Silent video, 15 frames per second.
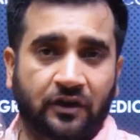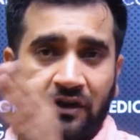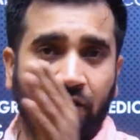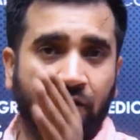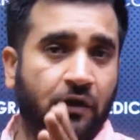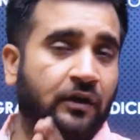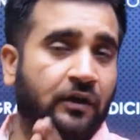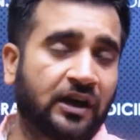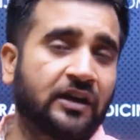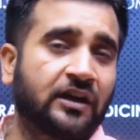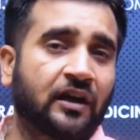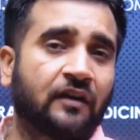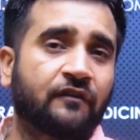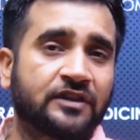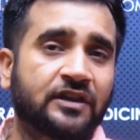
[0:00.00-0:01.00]
for creating
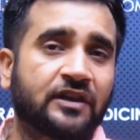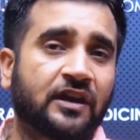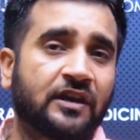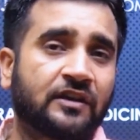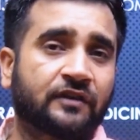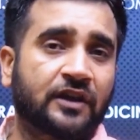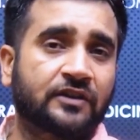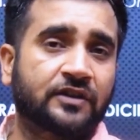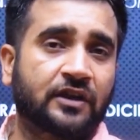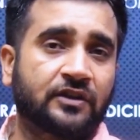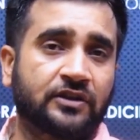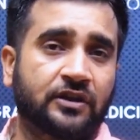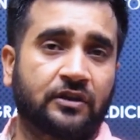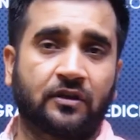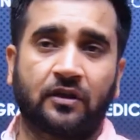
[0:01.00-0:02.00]
a physical
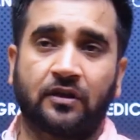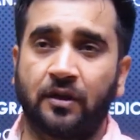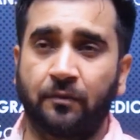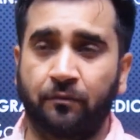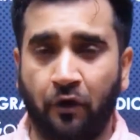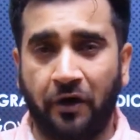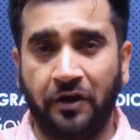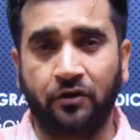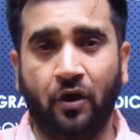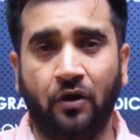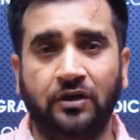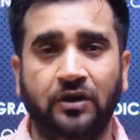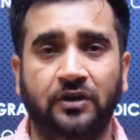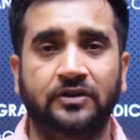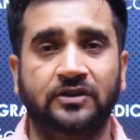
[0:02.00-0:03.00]
infrastructure, deploying
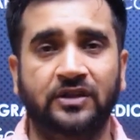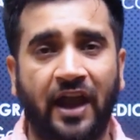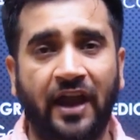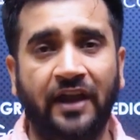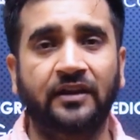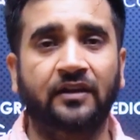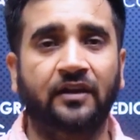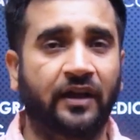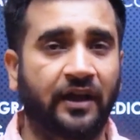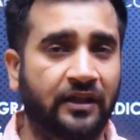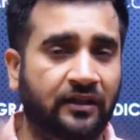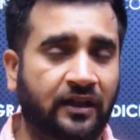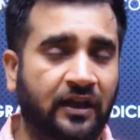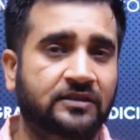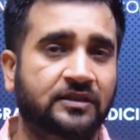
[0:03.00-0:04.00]
doctors and
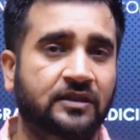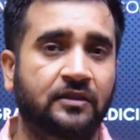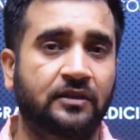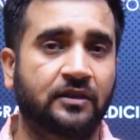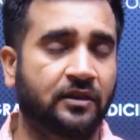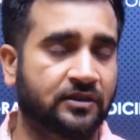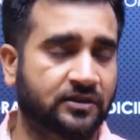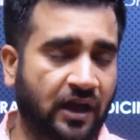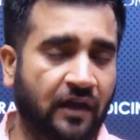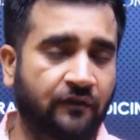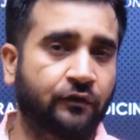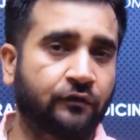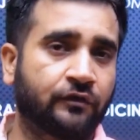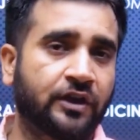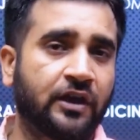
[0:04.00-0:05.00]
healthcare staff
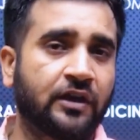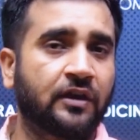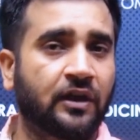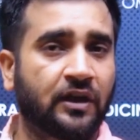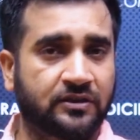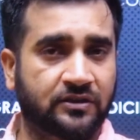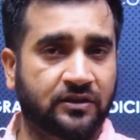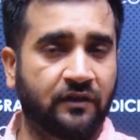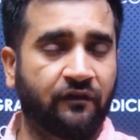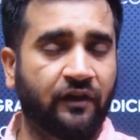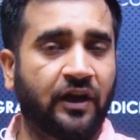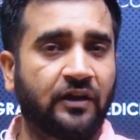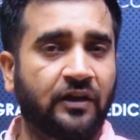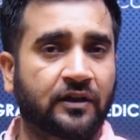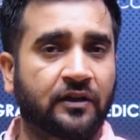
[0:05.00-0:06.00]
over there is difficult.